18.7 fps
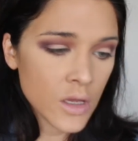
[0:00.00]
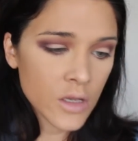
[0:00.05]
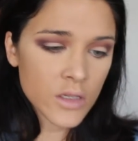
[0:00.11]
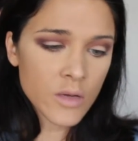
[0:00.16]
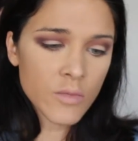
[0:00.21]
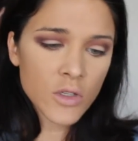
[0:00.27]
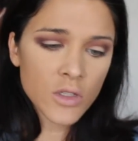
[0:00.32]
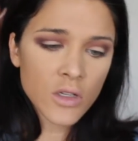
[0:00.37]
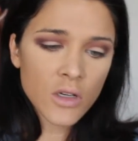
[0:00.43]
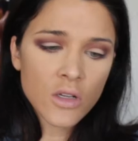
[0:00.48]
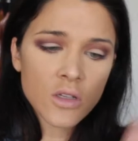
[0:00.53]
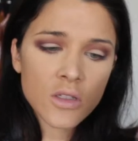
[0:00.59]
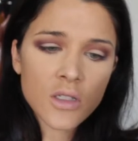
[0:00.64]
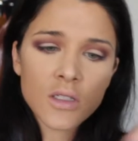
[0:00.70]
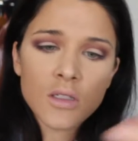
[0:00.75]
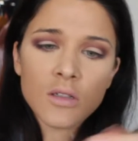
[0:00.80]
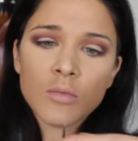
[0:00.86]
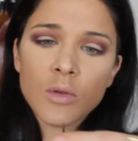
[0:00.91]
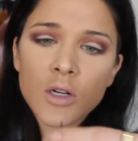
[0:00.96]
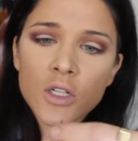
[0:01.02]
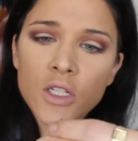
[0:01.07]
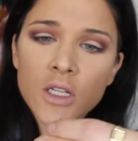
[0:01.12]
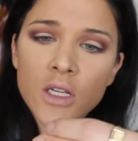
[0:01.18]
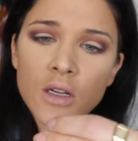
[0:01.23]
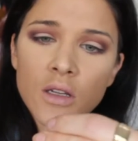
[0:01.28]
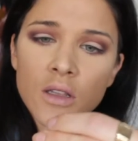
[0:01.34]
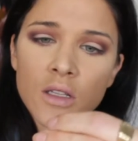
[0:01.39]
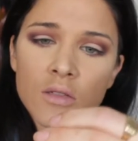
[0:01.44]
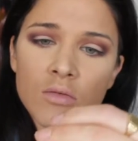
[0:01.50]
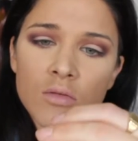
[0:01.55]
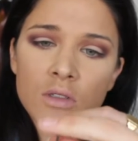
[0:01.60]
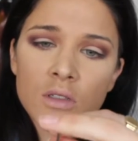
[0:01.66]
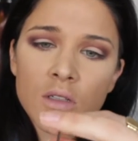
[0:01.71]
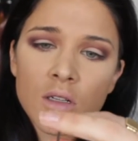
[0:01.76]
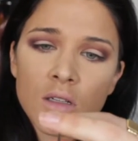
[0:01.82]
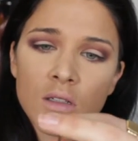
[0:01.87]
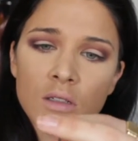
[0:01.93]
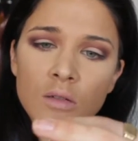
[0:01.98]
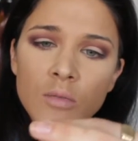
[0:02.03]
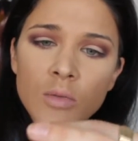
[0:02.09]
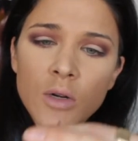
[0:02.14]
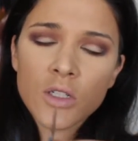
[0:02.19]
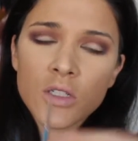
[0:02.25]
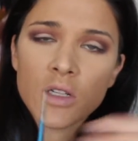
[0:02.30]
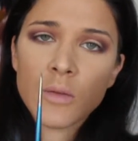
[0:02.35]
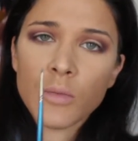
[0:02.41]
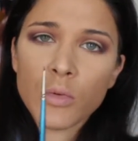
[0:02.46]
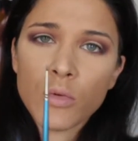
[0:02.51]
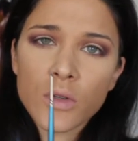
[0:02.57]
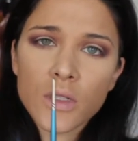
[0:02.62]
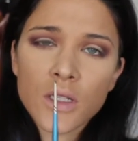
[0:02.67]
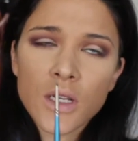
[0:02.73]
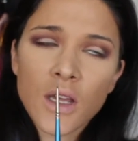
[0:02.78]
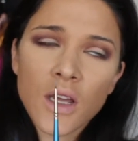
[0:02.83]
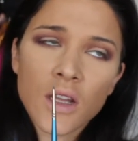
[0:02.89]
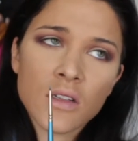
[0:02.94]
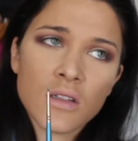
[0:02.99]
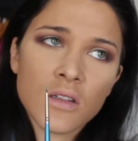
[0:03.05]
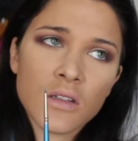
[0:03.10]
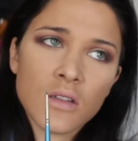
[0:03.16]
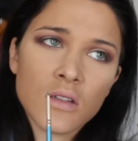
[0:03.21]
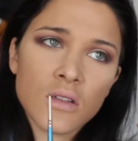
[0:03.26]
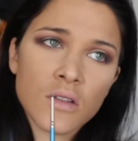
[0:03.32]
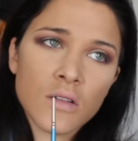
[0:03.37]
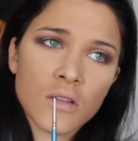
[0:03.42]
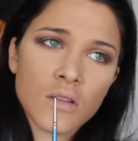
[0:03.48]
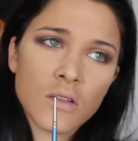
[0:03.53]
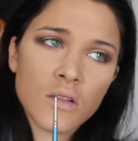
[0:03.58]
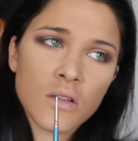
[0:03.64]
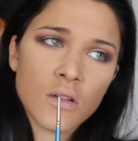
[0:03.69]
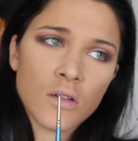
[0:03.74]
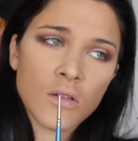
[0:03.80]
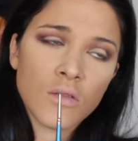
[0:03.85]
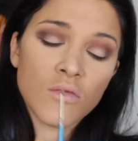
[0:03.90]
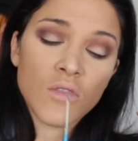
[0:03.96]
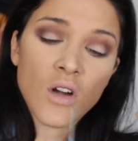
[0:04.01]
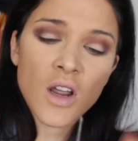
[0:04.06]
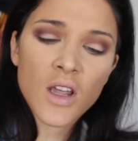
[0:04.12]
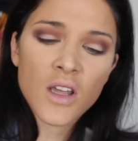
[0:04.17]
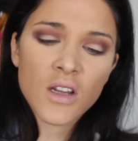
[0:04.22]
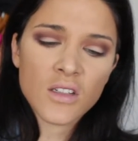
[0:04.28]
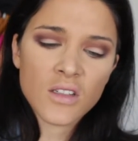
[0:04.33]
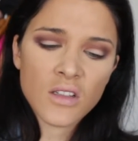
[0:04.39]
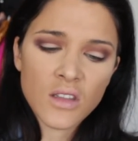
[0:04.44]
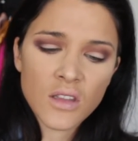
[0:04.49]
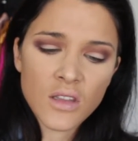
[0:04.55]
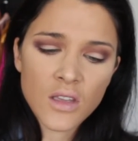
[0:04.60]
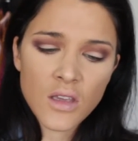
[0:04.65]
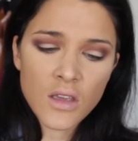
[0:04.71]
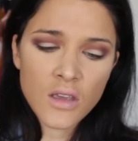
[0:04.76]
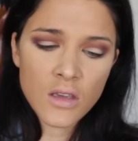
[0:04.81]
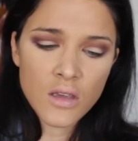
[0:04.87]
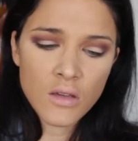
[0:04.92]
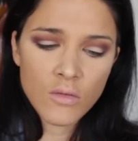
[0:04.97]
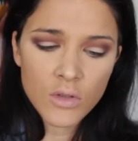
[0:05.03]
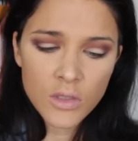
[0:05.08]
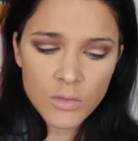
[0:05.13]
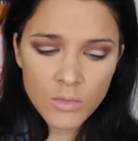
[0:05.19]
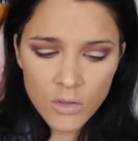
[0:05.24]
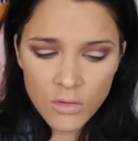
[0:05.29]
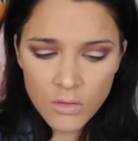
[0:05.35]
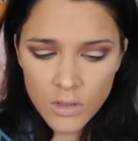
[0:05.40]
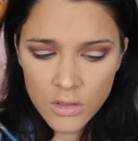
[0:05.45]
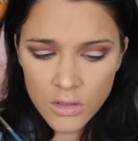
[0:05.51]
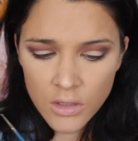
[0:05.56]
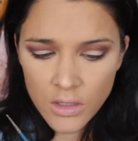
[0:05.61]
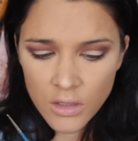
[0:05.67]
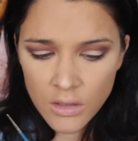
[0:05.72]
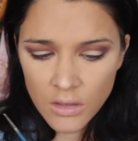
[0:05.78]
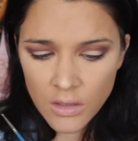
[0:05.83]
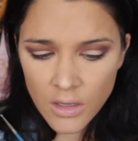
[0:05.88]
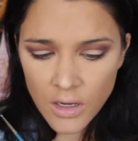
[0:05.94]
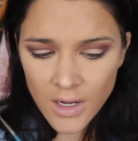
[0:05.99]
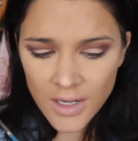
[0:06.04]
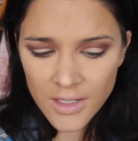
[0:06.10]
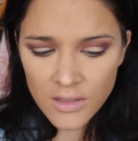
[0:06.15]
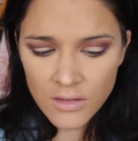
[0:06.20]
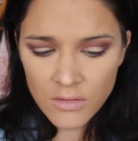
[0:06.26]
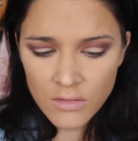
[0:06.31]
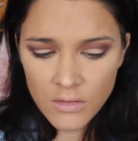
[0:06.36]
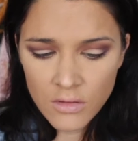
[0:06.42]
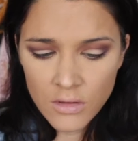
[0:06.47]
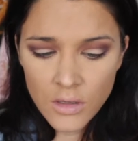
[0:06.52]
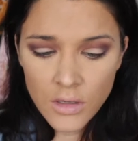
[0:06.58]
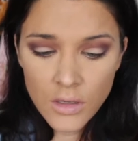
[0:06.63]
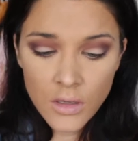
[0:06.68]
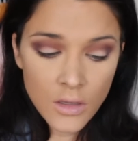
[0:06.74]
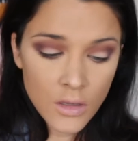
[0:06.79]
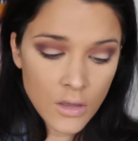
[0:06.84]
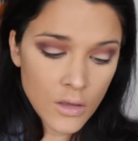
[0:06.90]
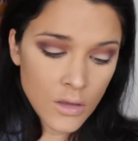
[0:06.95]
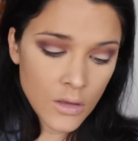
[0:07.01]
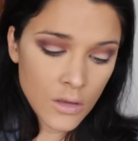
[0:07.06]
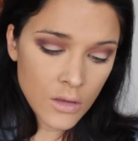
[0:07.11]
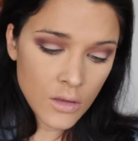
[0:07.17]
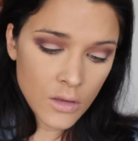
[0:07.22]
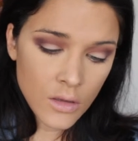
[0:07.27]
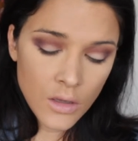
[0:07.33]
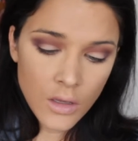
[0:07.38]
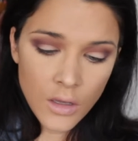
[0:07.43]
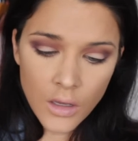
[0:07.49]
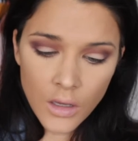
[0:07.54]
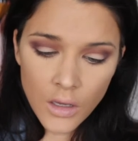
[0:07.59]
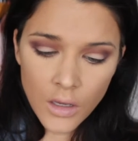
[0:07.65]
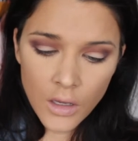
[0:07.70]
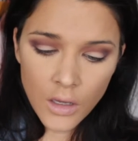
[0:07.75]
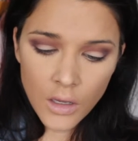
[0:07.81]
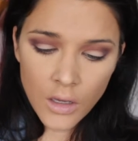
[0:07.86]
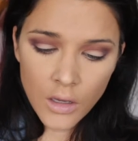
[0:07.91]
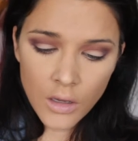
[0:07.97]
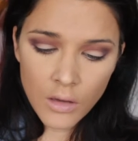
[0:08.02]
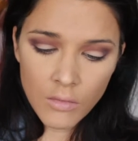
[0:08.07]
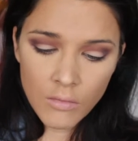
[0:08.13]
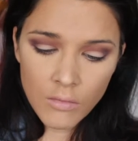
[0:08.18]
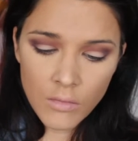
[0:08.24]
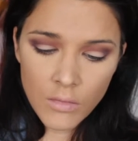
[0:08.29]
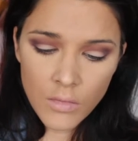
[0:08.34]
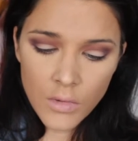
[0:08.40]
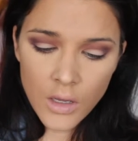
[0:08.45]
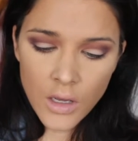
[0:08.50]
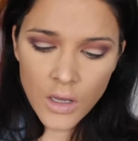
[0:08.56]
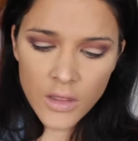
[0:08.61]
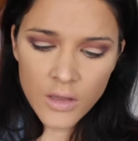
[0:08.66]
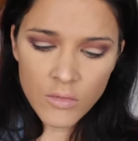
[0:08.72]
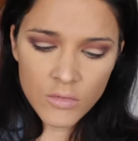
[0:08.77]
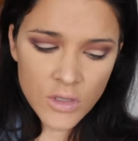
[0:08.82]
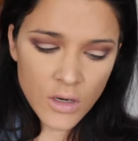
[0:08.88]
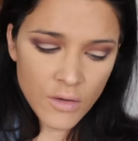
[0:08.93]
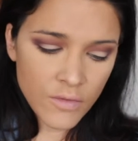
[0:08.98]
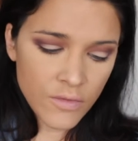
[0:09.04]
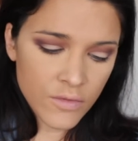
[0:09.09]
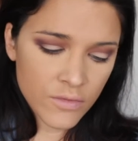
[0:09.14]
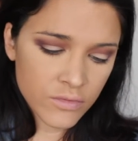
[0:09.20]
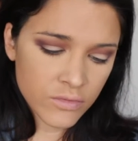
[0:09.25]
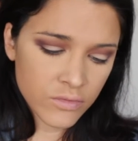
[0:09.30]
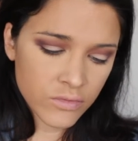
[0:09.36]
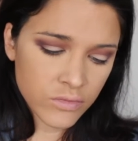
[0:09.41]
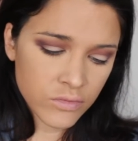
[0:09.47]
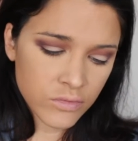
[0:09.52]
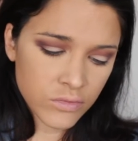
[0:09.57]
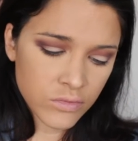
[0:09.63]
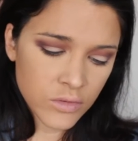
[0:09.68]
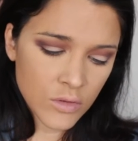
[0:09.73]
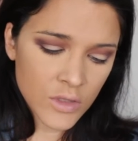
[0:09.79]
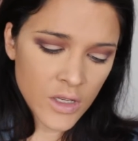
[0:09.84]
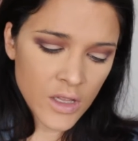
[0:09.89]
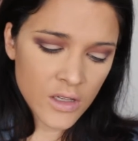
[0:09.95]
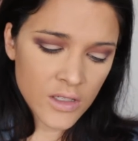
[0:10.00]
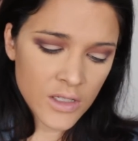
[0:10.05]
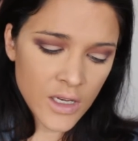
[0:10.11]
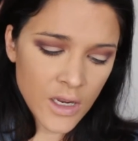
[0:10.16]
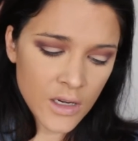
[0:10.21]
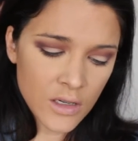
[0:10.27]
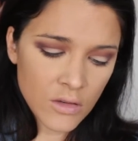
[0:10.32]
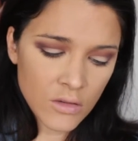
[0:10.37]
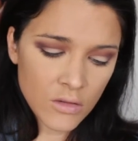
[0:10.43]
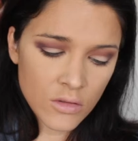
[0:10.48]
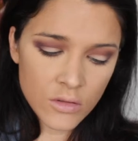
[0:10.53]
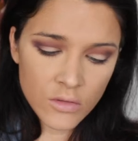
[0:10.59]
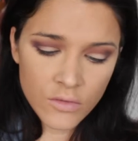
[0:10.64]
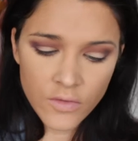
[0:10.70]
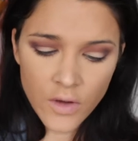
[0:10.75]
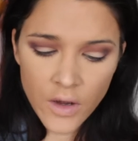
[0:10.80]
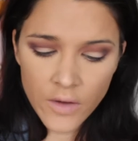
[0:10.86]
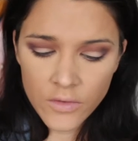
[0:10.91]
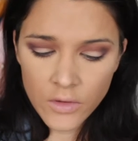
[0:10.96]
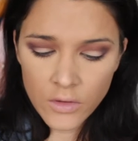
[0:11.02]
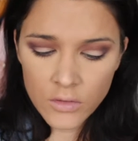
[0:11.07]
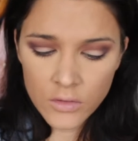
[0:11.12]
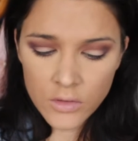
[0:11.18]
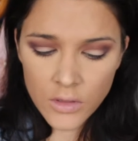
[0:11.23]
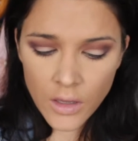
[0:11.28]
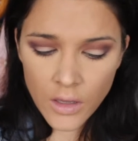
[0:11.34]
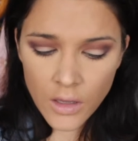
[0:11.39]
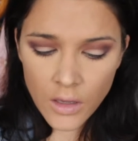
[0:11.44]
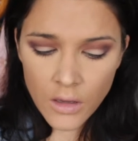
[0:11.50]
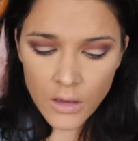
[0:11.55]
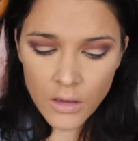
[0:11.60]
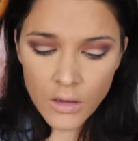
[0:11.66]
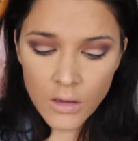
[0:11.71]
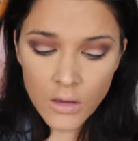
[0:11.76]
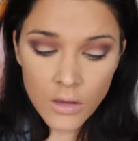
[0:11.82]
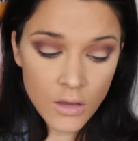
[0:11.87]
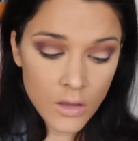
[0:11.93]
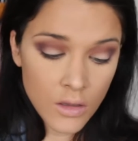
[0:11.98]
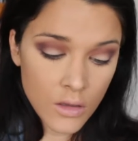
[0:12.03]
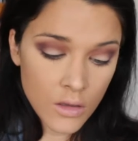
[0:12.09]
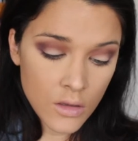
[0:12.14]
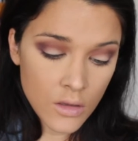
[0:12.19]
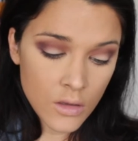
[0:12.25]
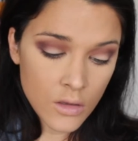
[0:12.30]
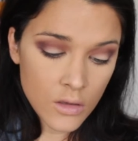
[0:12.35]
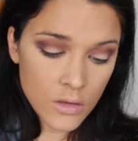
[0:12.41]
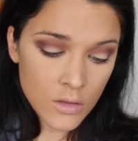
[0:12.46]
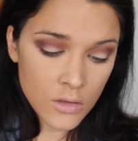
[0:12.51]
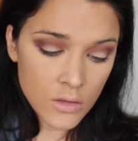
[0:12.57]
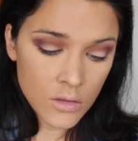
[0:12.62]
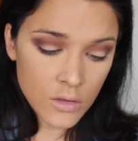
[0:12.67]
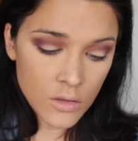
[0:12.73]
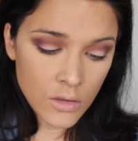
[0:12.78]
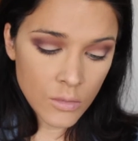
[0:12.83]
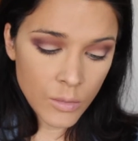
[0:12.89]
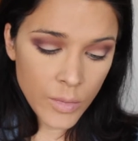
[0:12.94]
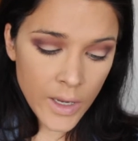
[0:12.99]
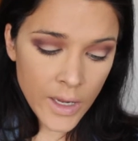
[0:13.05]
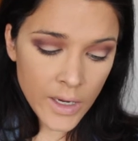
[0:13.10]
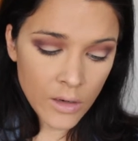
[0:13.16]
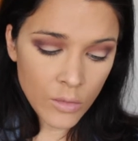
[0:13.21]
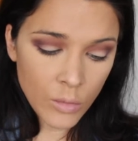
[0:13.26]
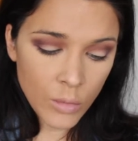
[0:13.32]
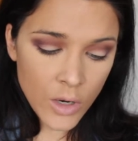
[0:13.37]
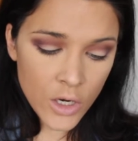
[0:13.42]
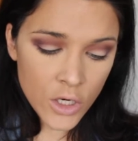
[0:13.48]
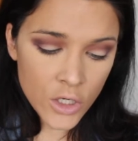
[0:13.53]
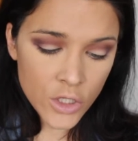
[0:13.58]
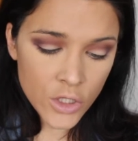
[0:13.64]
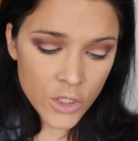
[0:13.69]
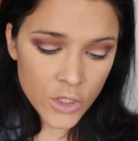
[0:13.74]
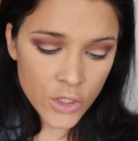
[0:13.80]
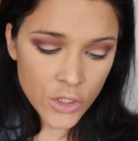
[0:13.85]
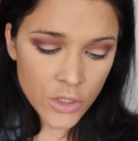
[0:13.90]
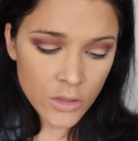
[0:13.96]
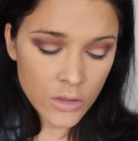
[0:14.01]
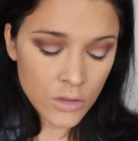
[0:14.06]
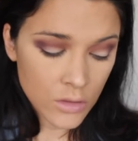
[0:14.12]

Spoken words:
So I'm just going to use this little brush here. This was a little brush that I bought at Riot, the, the art store. I think it was like, it was either $10 or $5 or something. So not a bad little brush.